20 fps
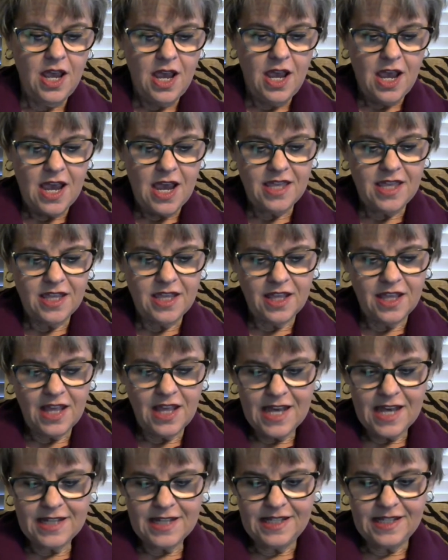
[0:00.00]
And then the
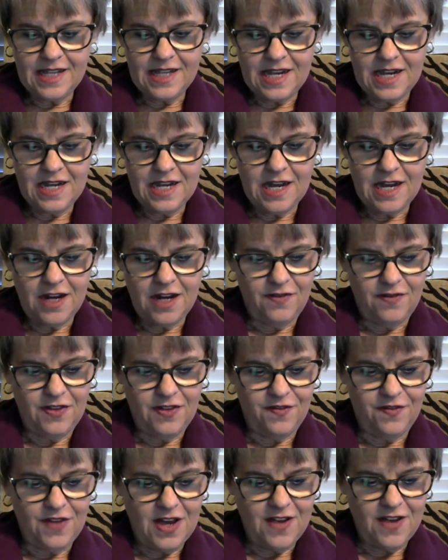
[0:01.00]
last thing out of the
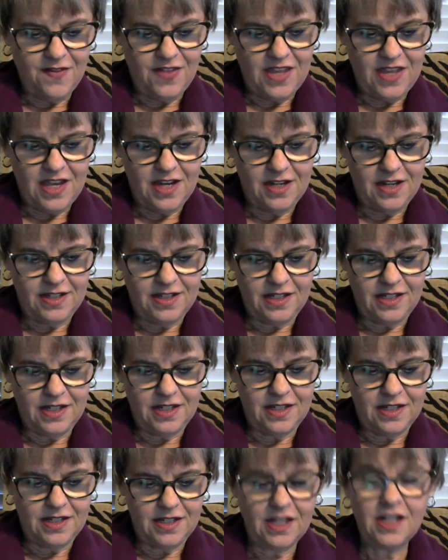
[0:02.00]
five things
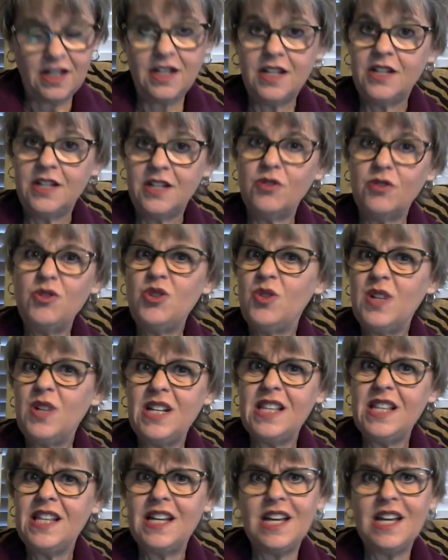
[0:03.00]
is don't do
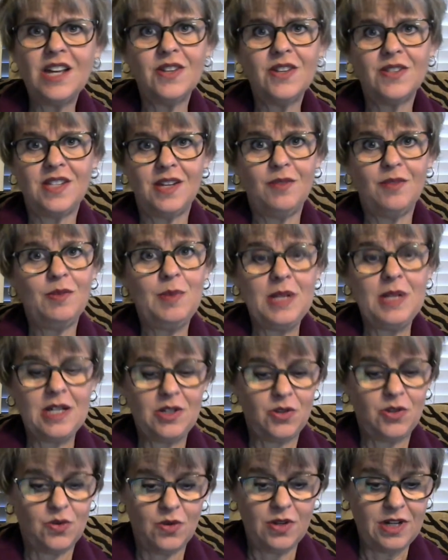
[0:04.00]
anything else that would be
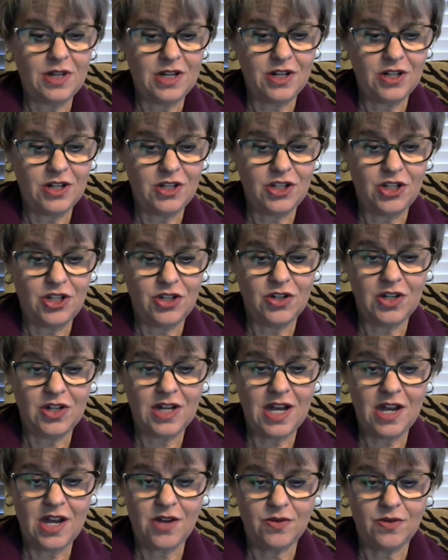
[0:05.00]
extraordinary to your
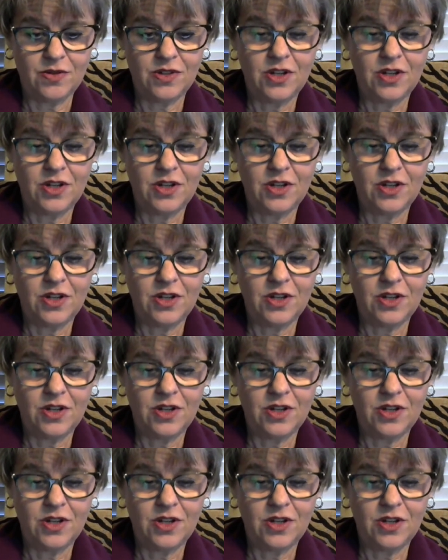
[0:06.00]
account.